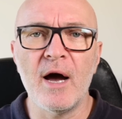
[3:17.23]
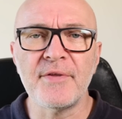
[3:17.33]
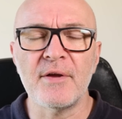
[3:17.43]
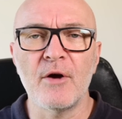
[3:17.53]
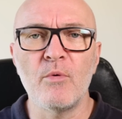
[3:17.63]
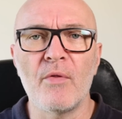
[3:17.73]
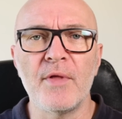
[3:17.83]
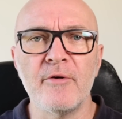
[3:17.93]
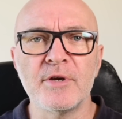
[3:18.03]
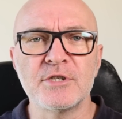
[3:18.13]
I don't know what
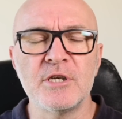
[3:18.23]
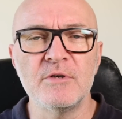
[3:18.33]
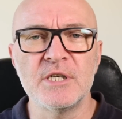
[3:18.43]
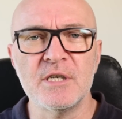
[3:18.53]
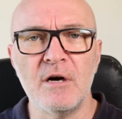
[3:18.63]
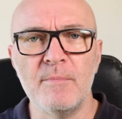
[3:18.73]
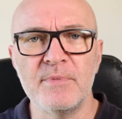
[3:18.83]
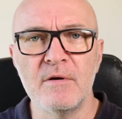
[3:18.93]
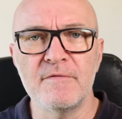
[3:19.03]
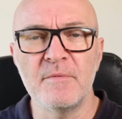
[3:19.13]
their excuses are,
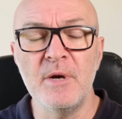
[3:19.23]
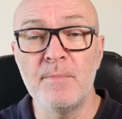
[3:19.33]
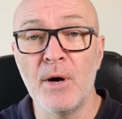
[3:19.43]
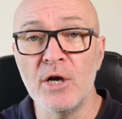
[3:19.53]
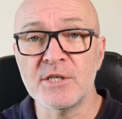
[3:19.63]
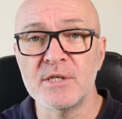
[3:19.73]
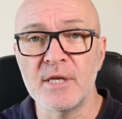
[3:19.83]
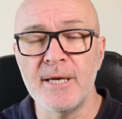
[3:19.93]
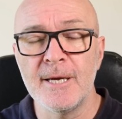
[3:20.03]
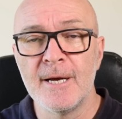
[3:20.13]
but for me
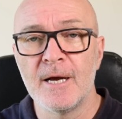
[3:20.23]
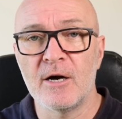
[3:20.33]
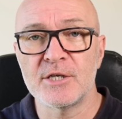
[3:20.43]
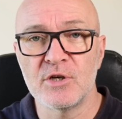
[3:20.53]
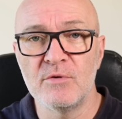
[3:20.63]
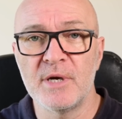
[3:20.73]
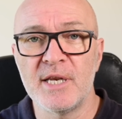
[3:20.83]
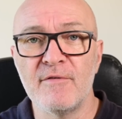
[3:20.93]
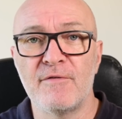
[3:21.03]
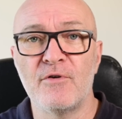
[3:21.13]
personally, I shoot
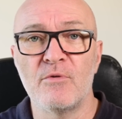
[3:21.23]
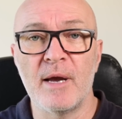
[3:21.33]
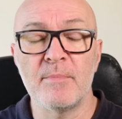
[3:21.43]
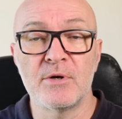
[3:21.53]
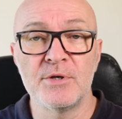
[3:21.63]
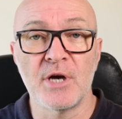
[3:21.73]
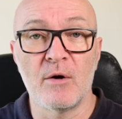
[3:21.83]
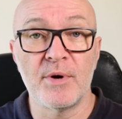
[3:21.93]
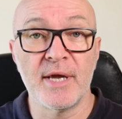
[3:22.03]
medium format because I want to